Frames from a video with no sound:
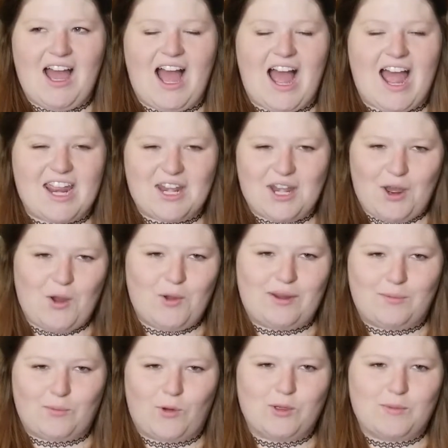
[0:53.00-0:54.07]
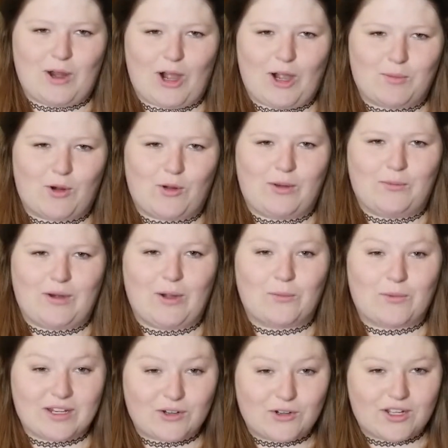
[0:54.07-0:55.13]
I know that I'm going to be heartbroken when I
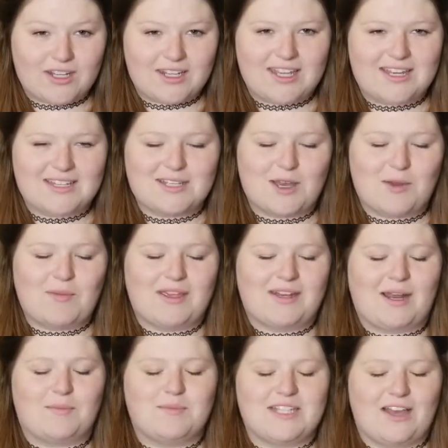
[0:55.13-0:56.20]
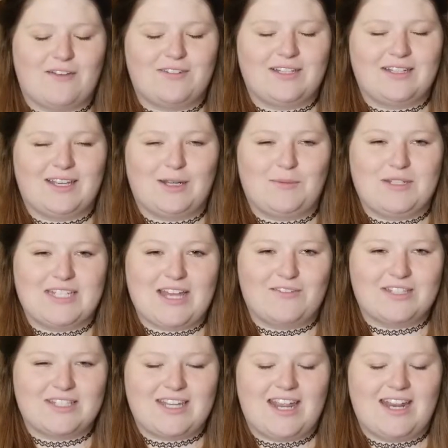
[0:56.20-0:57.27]
read Crooked Kingdom, and I'm definitely going to be
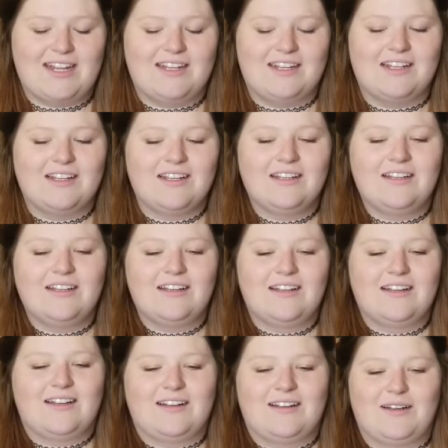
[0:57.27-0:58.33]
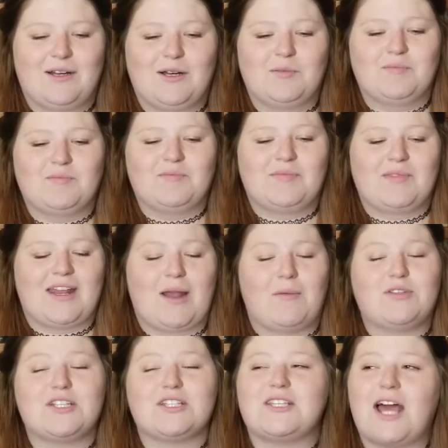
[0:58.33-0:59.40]
devastated. And I'm
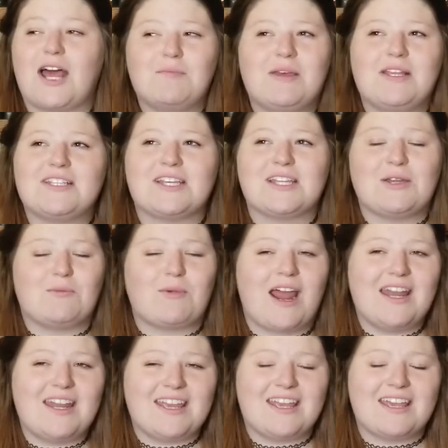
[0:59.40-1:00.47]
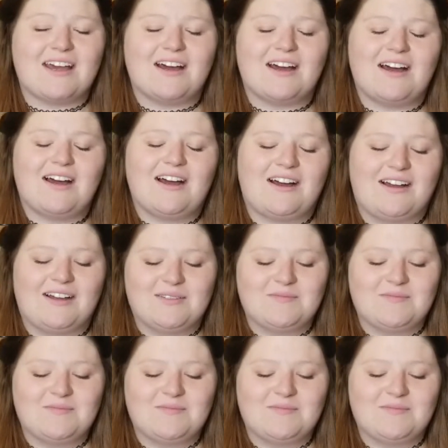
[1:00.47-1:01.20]
just not mentally ready. But